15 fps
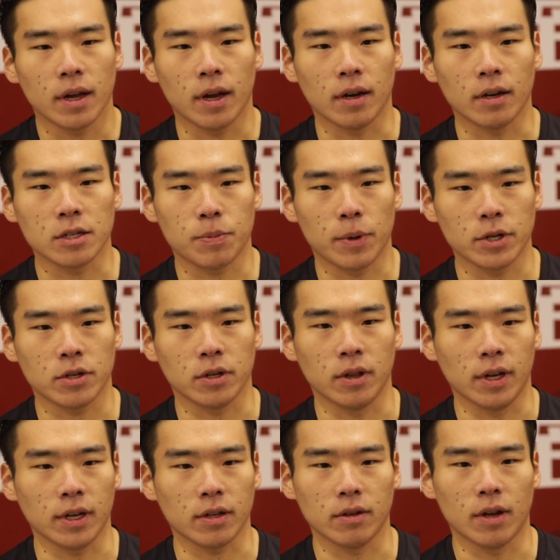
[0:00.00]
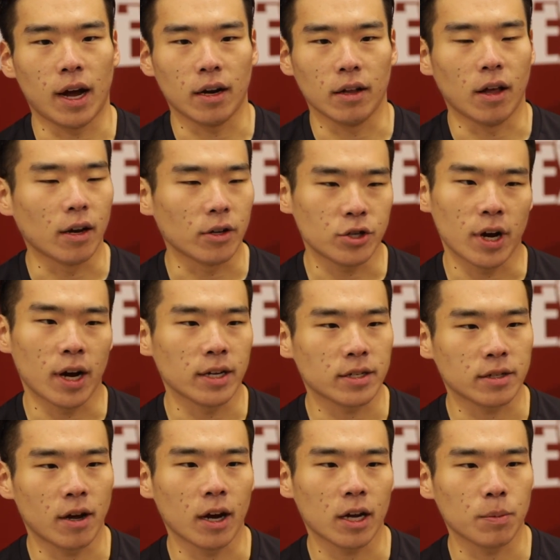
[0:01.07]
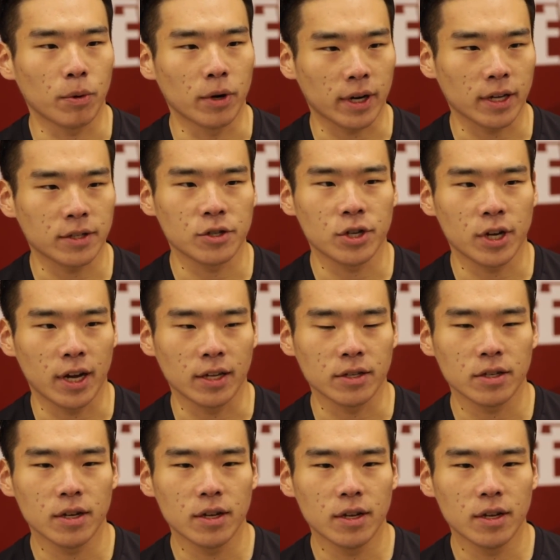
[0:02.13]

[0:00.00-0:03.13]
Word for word: And especially, like, not a lot of Chinese hockey players gets a chance